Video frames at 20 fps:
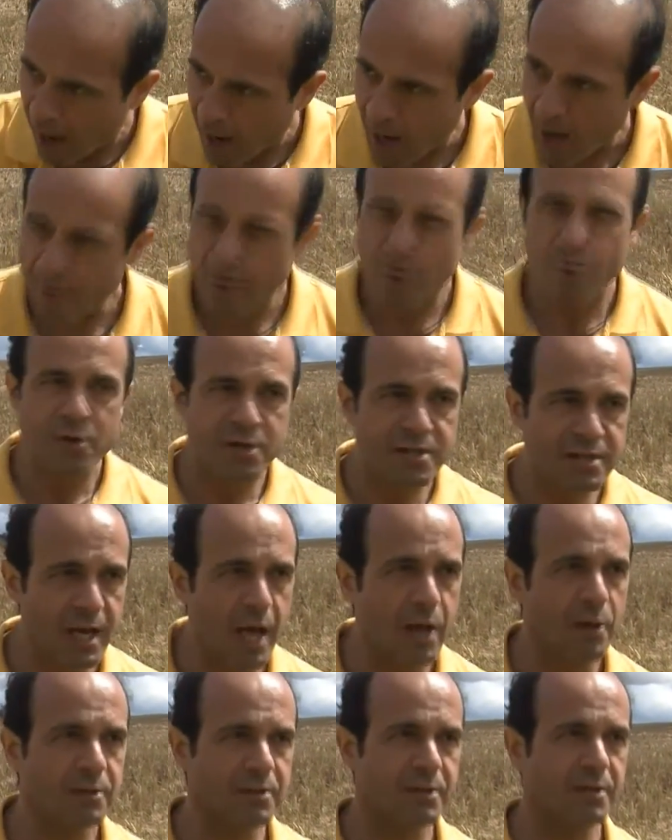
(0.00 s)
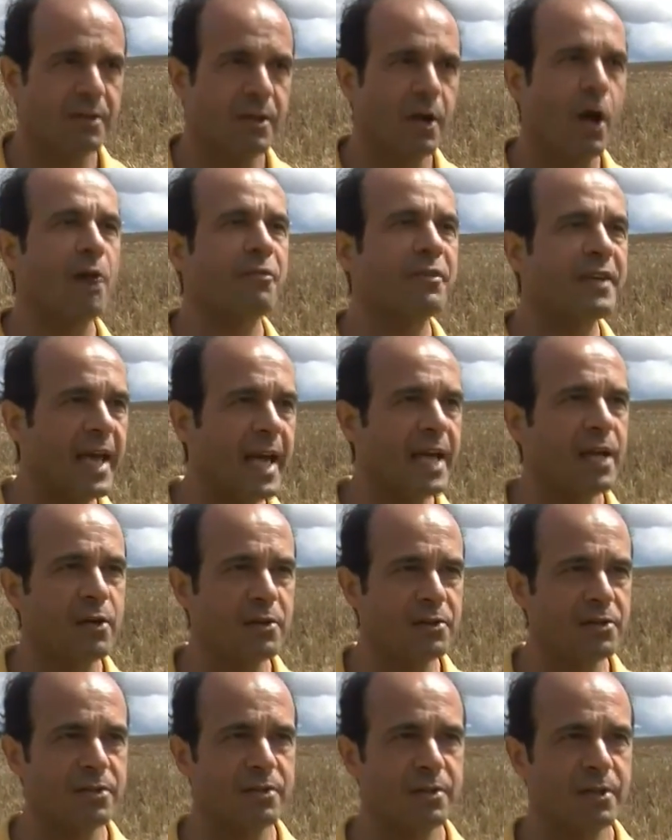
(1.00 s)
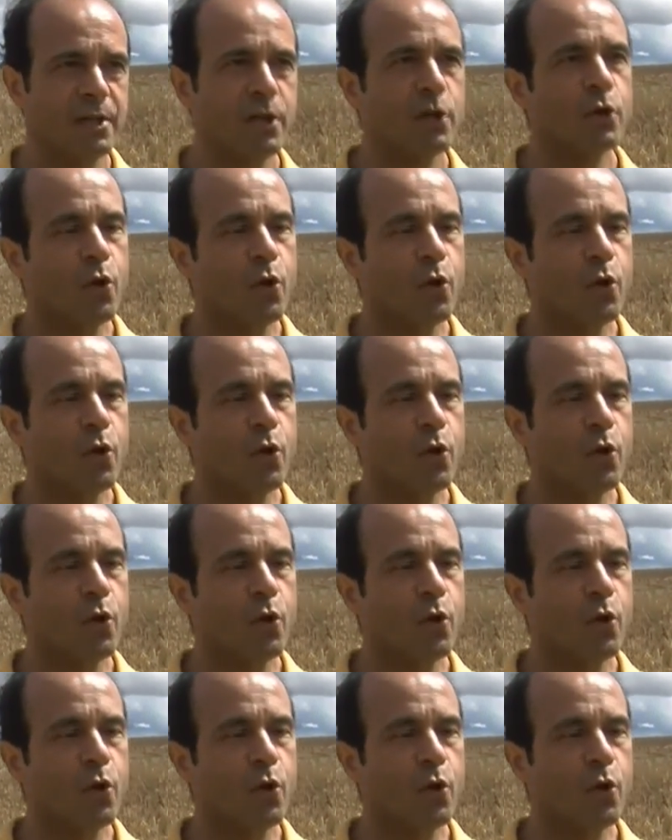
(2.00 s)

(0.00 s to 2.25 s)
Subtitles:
are a result of chaos